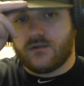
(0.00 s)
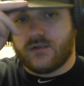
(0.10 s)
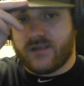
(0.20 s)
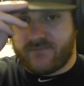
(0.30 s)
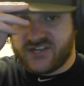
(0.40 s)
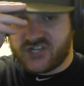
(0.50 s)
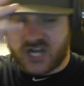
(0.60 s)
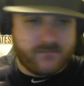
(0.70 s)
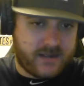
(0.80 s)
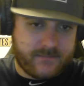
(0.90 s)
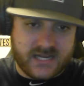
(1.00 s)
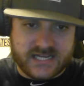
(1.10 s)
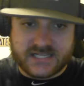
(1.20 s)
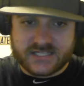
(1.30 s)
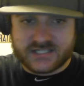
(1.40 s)
And Bishop,
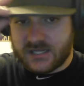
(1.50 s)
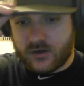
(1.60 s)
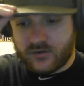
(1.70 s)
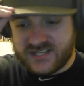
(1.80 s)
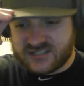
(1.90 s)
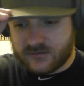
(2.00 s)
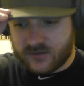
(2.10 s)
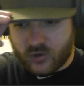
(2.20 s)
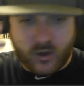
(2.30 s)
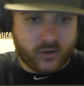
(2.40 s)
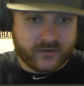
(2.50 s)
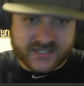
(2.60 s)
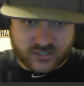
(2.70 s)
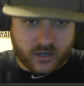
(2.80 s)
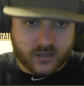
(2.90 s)
he's still a quality
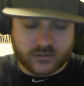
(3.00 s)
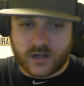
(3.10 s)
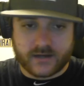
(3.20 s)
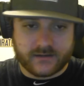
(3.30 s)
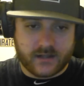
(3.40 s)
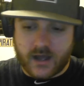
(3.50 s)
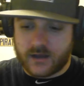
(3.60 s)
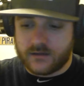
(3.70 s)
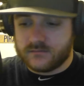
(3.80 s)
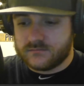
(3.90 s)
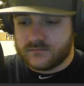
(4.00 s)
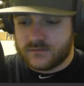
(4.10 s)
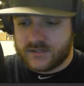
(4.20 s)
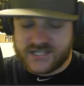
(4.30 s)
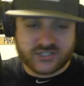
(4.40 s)
starter on,
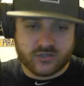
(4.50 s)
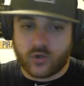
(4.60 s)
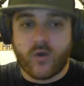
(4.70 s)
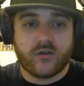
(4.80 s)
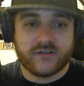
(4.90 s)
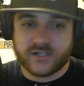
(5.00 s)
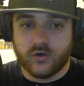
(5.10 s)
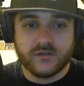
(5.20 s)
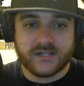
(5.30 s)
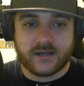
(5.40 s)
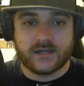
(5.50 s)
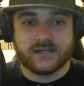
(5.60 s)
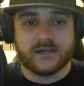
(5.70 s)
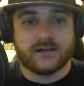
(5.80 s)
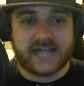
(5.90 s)
he's still a quality goalie on
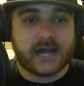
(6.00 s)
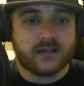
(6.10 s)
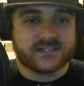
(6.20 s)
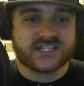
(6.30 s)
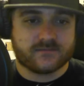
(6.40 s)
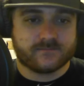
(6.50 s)
Dallas.